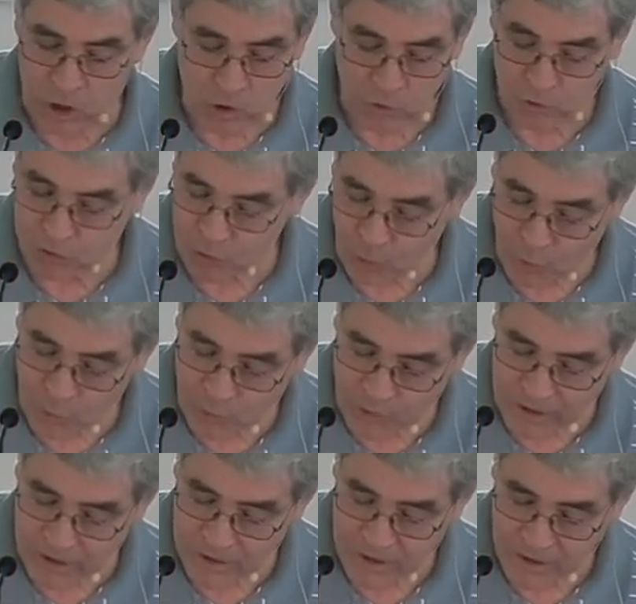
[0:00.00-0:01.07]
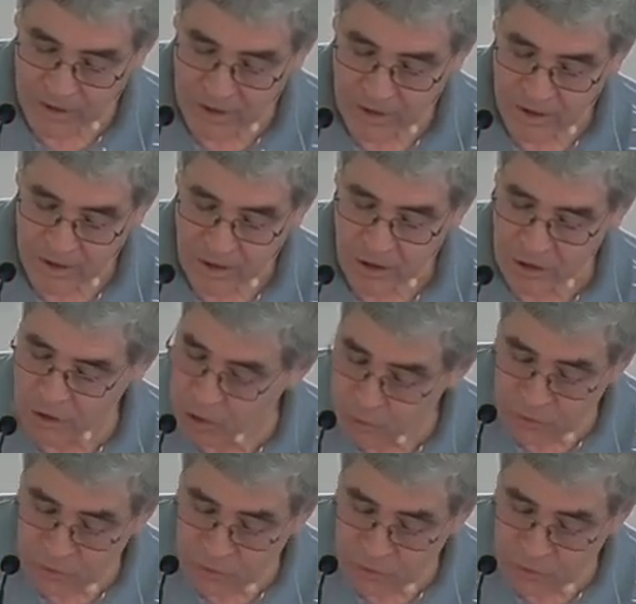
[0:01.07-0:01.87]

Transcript: surely you